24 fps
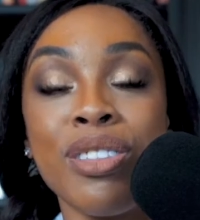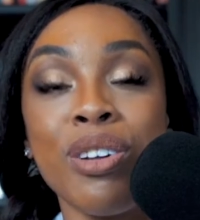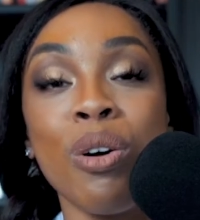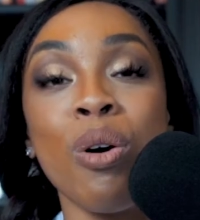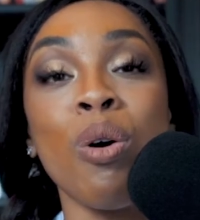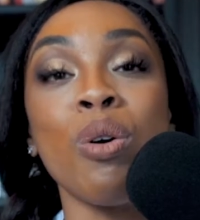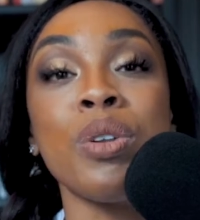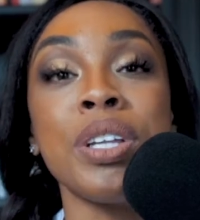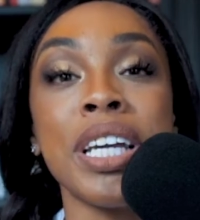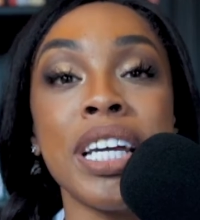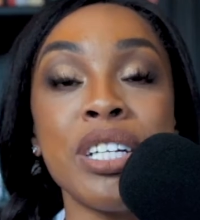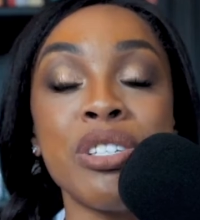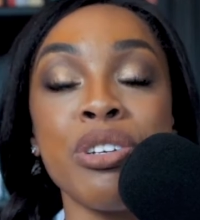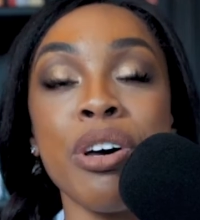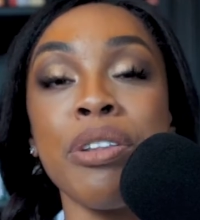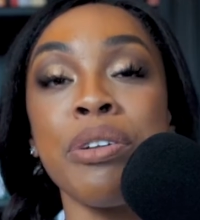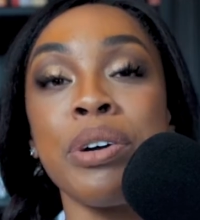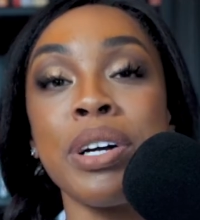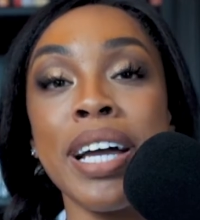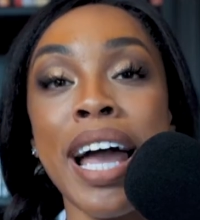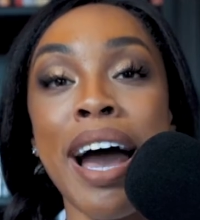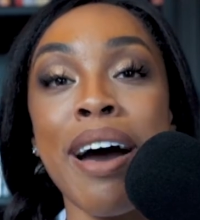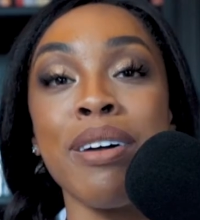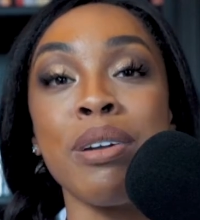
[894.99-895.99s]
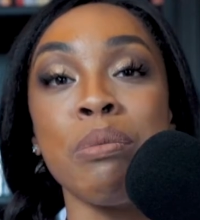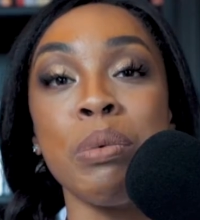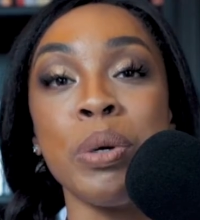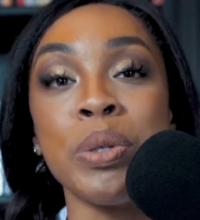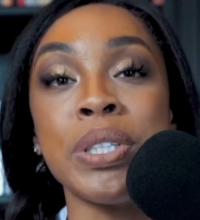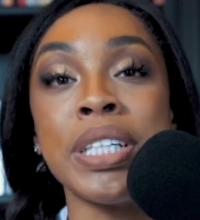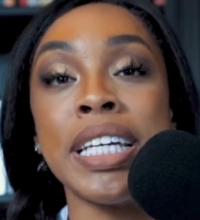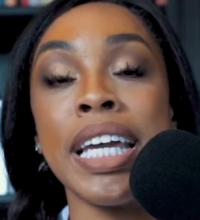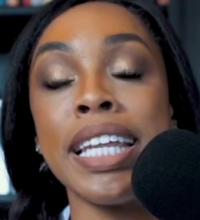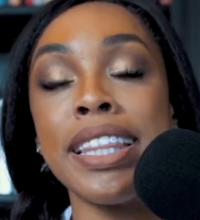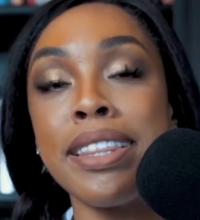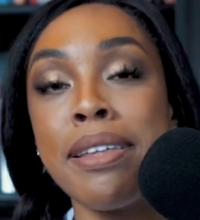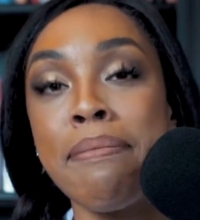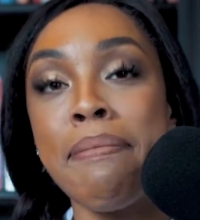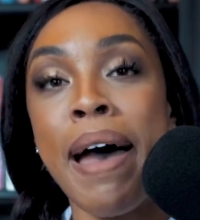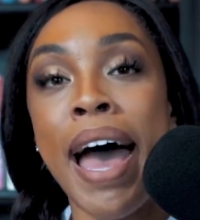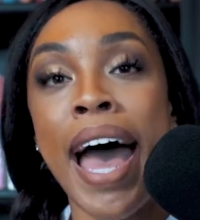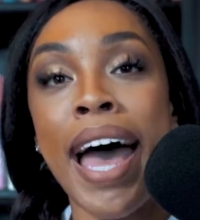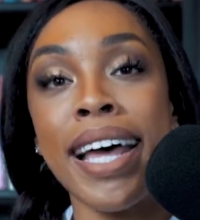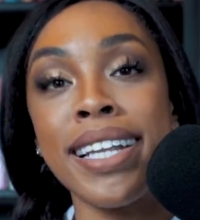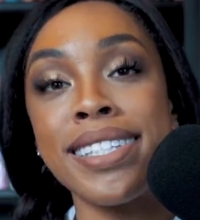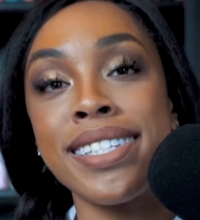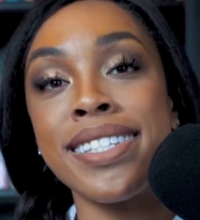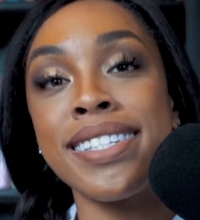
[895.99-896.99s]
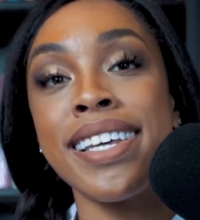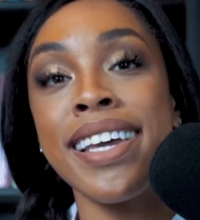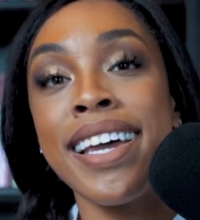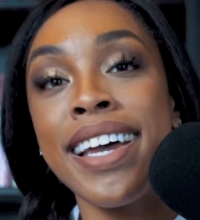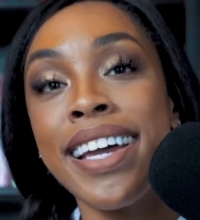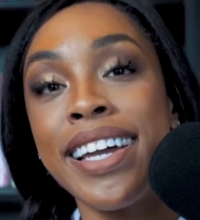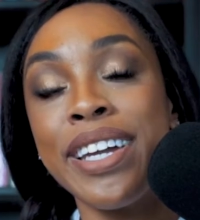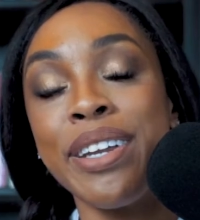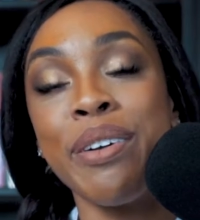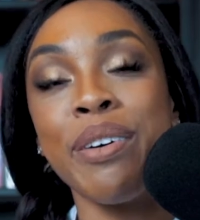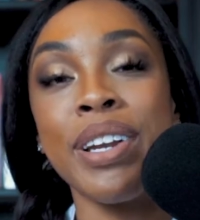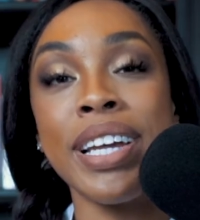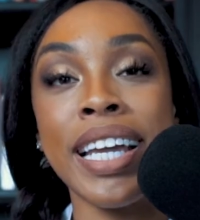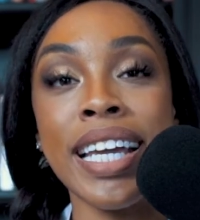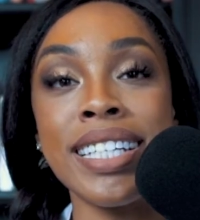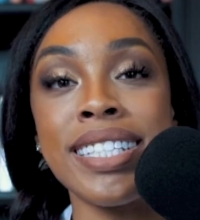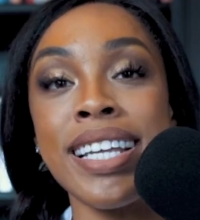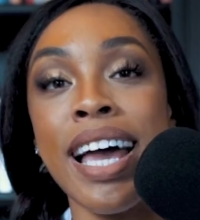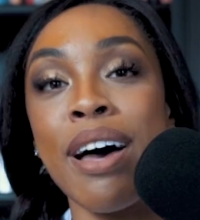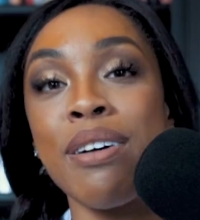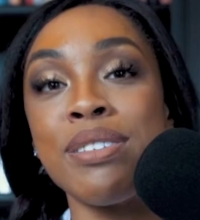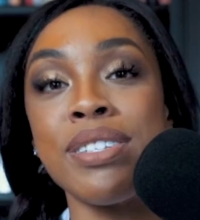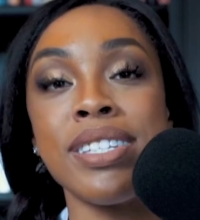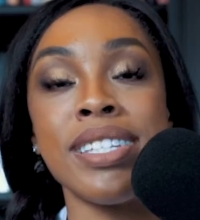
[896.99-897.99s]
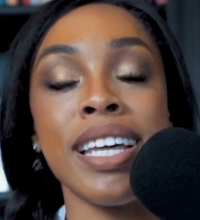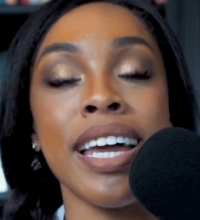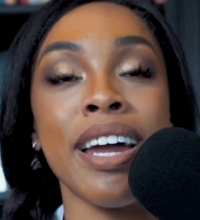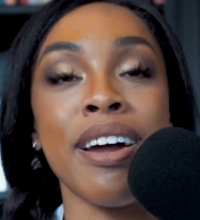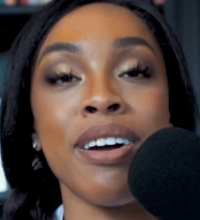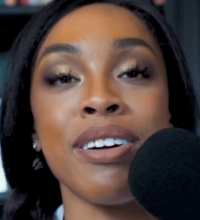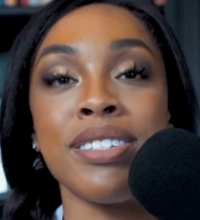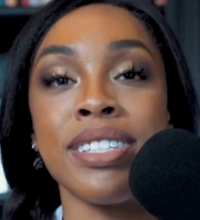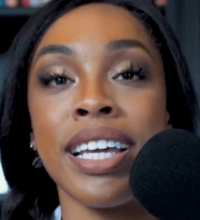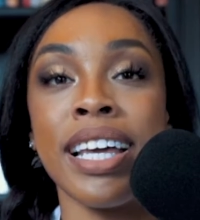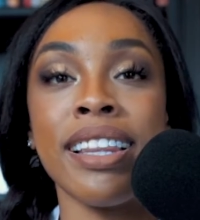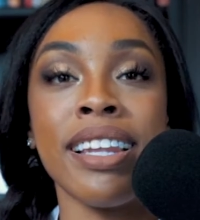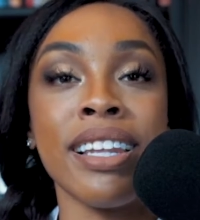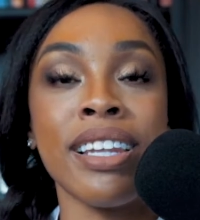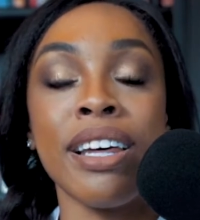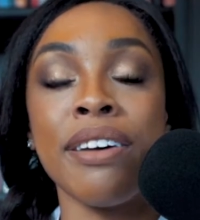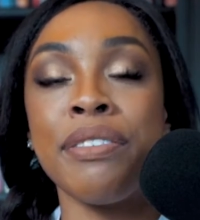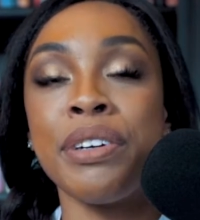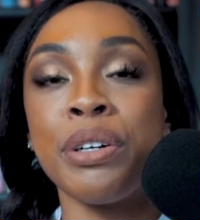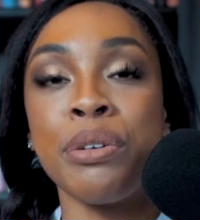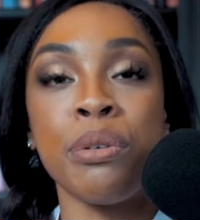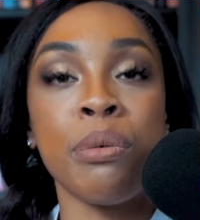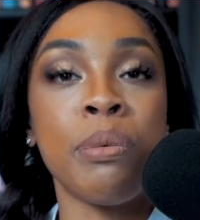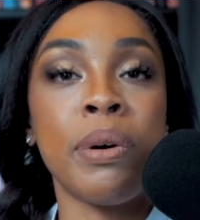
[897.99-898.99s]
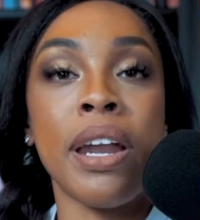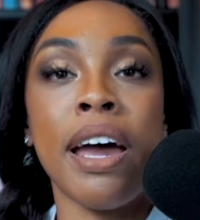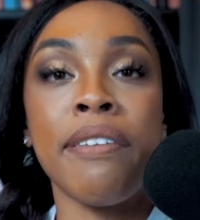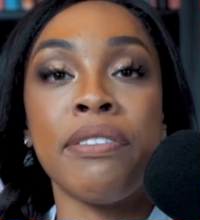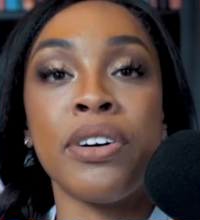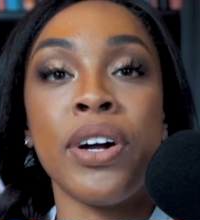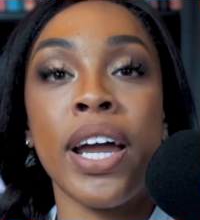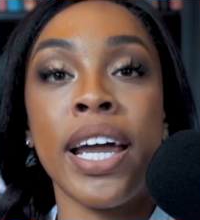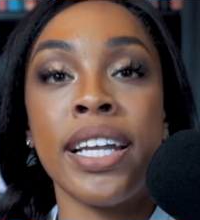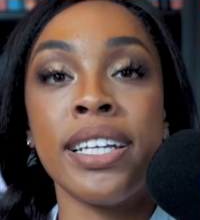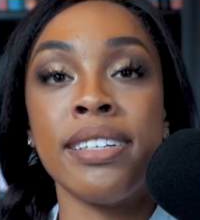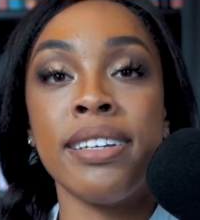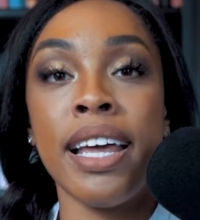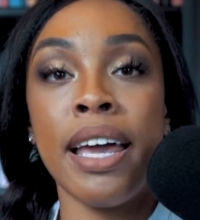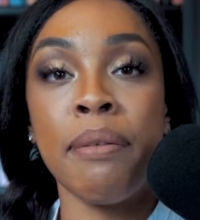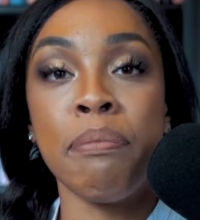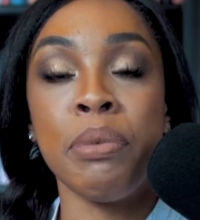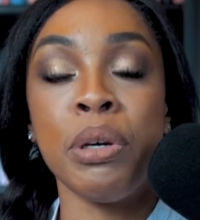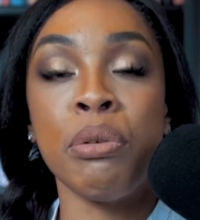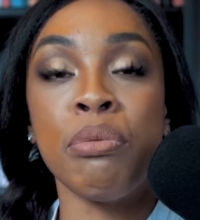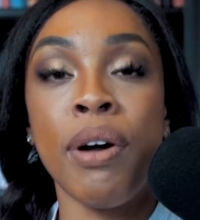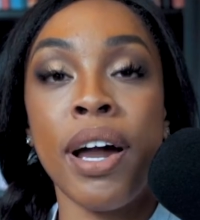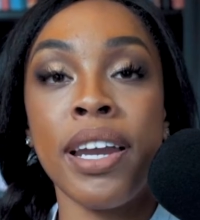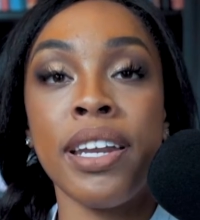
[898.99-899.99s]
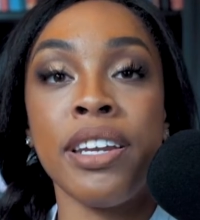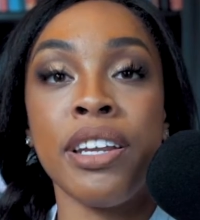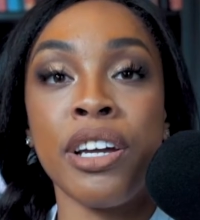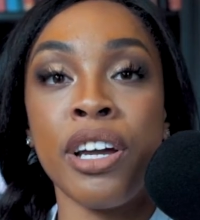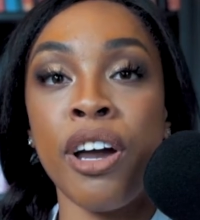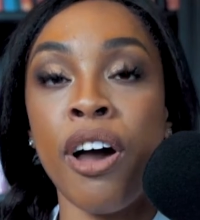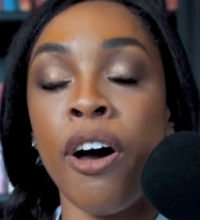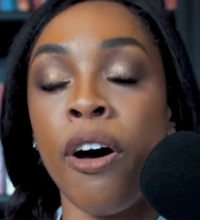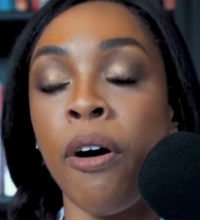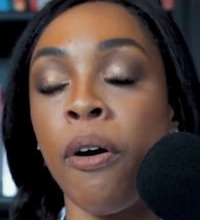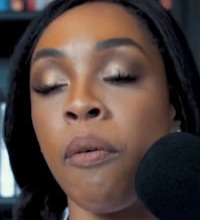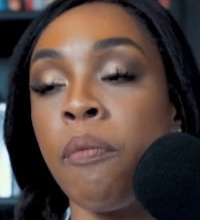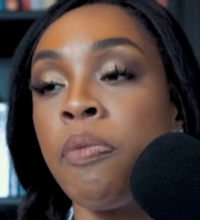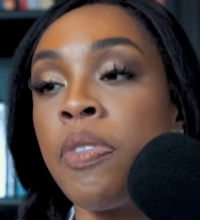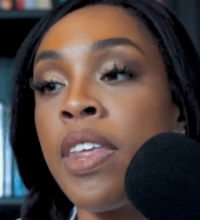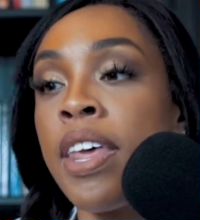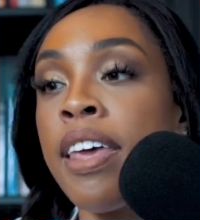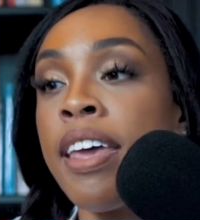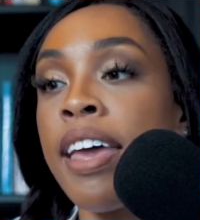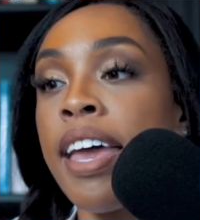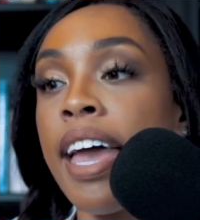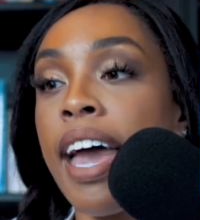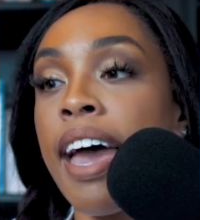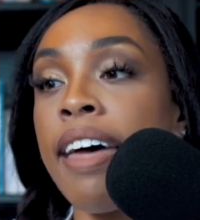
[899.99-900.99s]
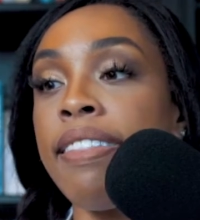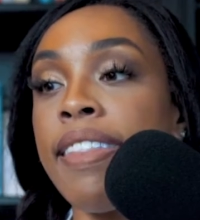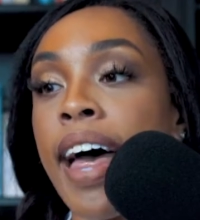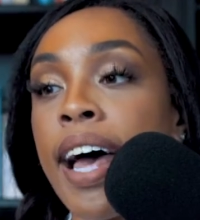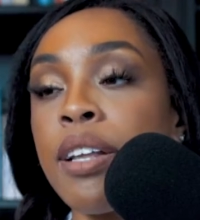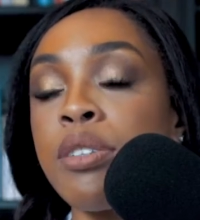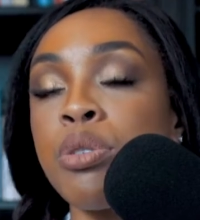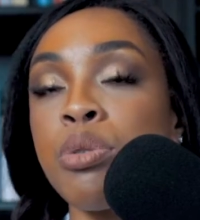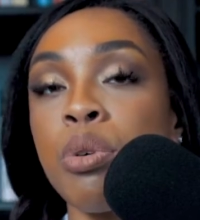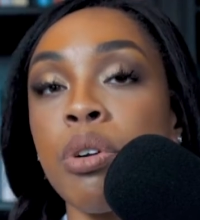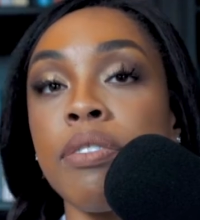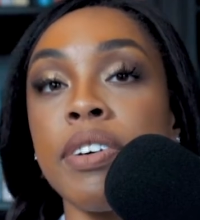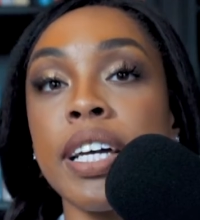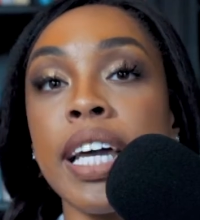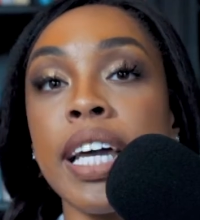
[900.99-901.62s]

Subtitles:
They're holding each other accountable to get the mats, to get downstairs, get in the living room, whatever, and be ready to go. And that sort of